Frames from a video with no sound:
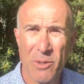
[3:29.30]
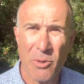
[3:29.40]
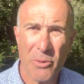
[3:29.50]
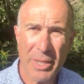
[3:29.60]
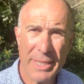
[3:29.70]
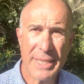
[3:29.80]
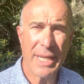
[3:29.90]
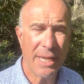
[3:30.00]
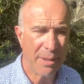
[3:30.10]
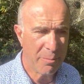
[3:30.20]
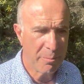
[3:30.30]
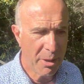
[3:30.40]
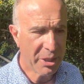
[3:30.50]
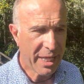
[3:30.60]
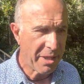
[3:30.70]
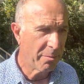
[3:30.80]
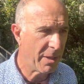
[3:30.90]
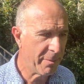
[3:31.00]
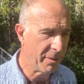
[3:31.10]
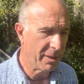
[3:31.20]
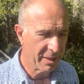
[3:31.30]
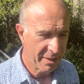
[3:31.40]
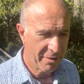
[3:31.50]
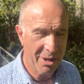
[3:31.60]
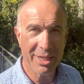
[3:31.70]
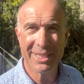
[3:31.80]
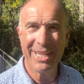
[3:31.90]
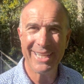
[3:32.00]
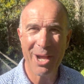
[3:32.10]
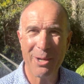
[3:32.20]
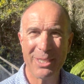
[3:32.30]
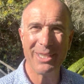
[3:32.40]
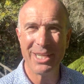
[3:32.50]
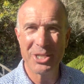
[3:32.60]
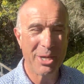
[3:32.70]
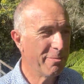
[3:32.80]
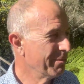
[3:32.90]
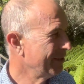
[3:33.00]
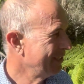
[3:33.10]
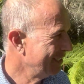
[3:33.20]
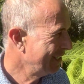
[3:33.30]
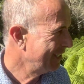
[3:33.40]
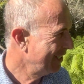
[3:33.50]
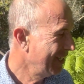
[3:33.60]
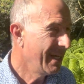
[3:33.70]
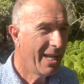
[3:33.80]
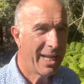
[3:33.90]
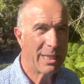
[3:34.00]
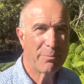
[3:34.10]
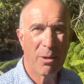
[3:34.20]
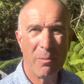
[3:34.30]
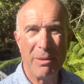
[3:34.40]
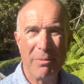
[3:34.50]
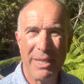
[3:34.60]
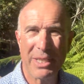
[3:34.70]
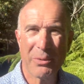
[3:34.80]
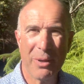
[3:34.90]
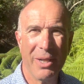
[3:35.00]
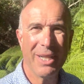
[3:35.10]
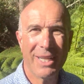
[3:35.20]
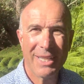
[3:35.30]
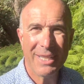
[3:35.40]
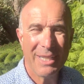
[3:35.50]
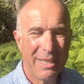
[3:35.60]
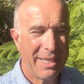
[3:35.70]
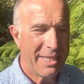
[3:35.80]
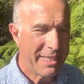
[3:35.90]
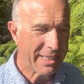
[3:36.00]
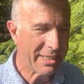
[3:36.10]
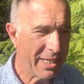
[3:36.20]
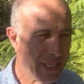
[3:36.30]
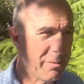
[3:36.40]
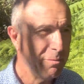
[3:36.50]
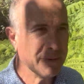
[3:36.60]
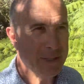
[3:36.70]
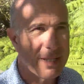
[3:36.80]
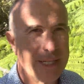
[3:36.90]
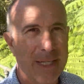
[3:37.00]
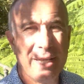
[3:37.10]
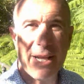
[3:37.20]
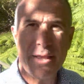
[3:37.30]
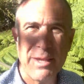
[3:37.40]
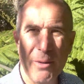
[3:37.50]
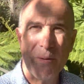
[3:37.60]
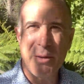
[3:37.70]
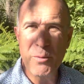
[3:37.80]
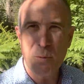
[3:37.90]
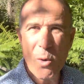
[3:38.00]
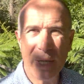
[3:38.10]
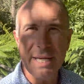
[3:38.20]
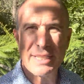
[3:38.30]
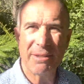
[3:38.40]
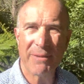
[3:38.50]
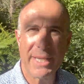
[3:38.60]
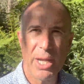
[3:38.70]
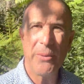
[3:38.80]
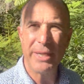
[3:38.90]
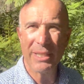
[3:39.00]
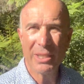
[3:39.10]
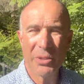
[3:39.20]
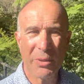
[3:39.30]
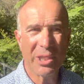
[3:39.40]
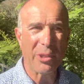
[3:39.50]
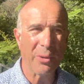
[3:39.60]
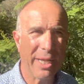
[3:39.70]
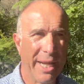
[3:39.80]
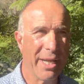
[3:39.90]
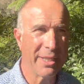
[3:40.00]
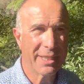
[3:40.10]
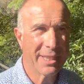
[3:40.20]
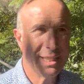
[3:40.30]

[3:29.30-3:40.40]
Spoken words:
Whereas most other people that I see going to the gym, and it's probably me as well, you see them, they're walking as if they're going to a slaughterhouse.